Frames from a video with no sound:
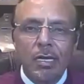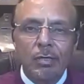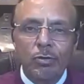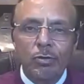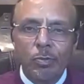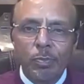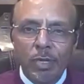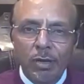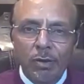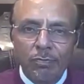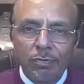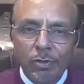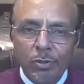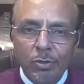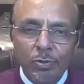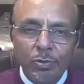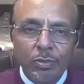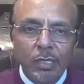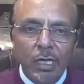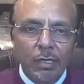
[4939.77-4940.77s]
to be of
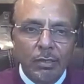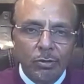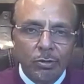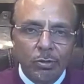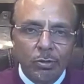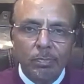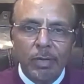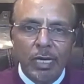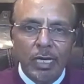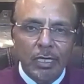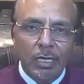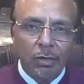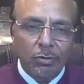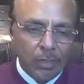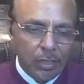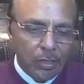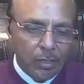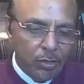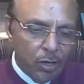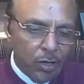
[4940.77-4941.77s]
use and to bring down
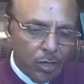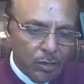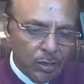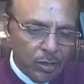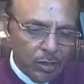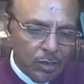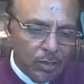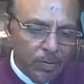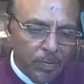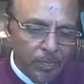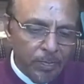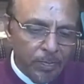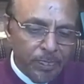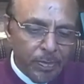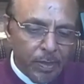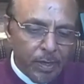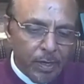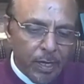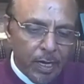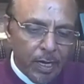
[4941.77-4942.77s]
their costs,
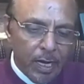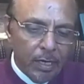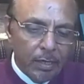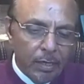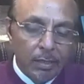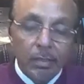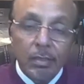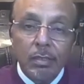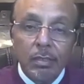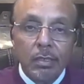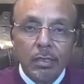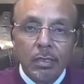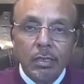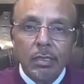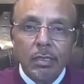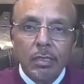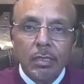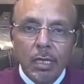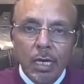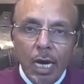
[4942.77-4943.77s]
and
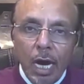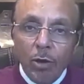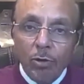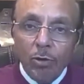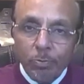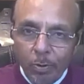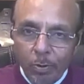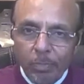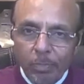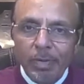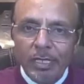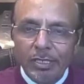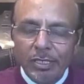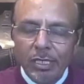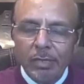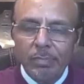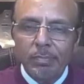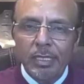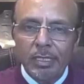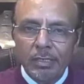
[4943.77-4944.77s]
output
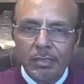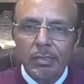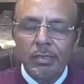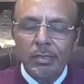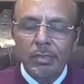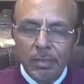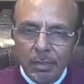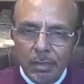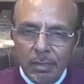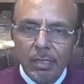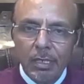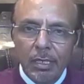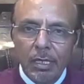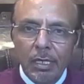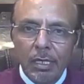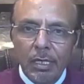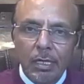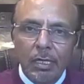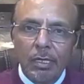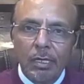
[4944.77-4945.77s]
measurement,
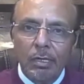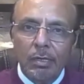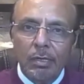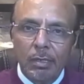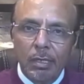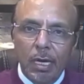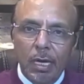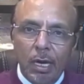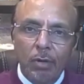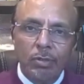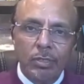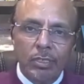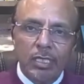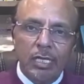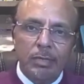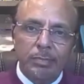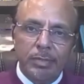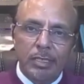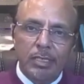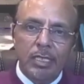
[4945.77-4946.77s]
how it
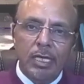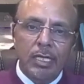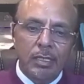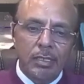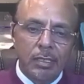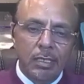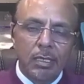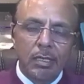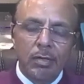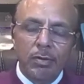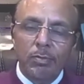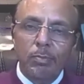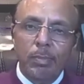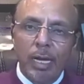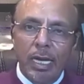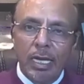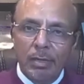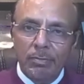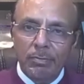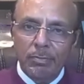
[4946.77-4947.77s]
can be done
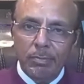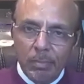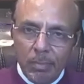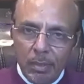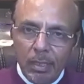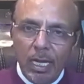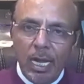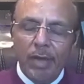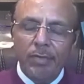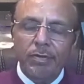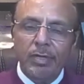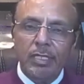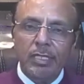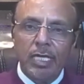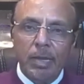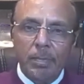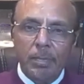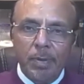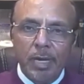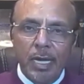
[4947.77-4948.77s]
by having
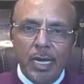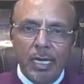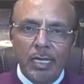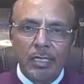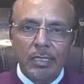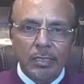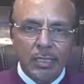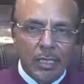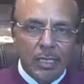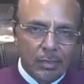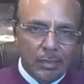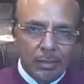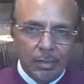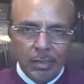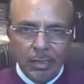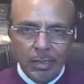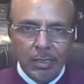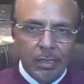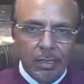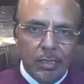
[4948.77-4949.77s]
KPIs and
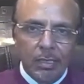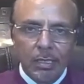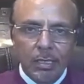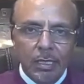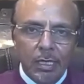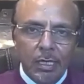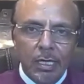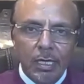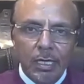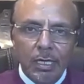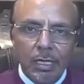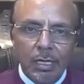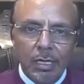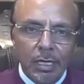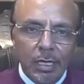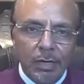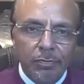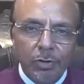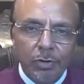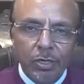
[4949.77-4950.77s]

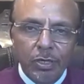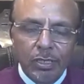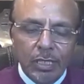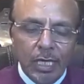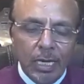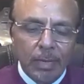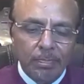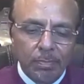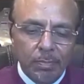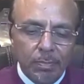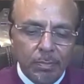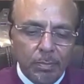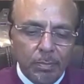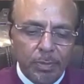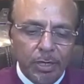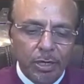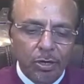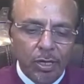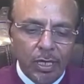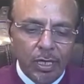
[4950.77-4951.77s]
reviewing them
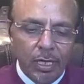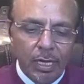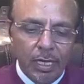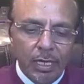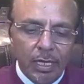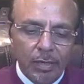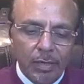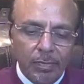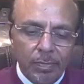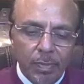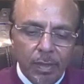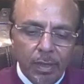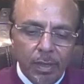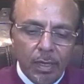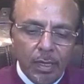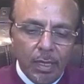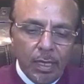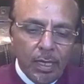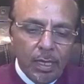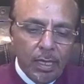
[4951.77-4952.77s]
periodically,
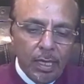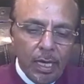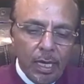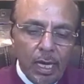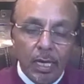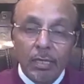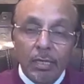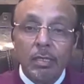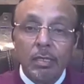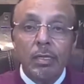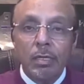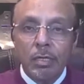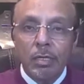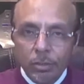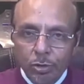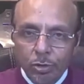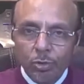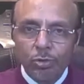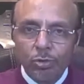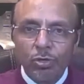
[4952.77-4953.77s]
and
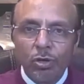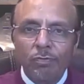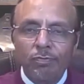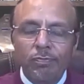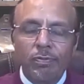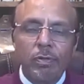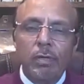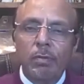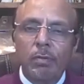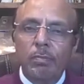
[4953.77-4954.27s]
use of